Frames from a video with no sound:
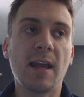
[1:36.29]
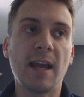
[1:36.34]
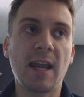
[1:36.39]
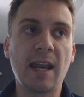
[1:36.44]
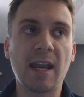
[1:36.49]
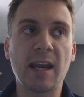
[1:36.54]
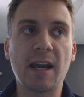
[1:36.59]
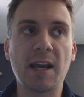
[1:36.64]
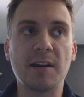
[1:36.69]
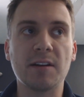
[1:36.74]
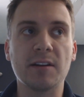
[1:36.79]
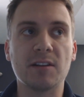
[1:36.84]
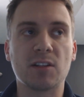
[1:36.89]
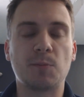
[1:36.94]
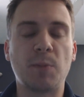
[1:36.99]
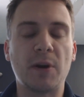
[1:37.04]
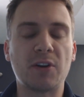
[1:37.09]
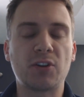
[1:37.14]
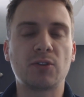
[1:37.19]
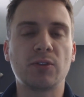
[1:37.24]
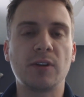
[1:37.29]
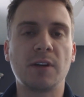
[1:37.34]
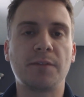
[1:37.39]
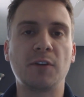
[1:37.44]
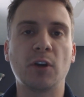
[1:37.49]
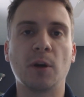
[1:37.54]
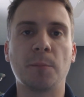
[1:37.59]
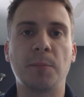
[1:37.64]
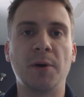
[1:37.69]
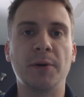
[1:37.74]
And especially
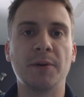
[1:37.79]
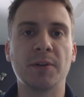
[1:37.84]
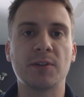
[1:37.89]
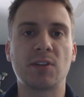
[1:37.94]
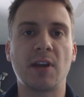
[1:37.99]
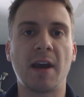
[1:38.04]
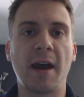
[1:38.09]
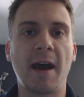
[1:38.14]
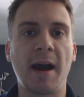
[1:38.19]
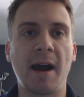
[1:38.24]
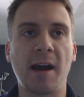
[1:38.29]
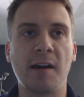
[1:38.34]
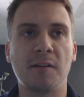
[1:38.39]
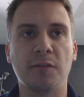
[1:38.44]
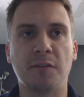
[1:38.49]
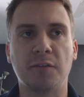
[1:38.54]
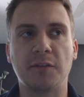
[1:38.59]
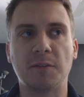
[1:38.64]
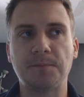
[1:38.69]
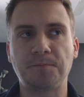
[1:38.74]
if your opponents have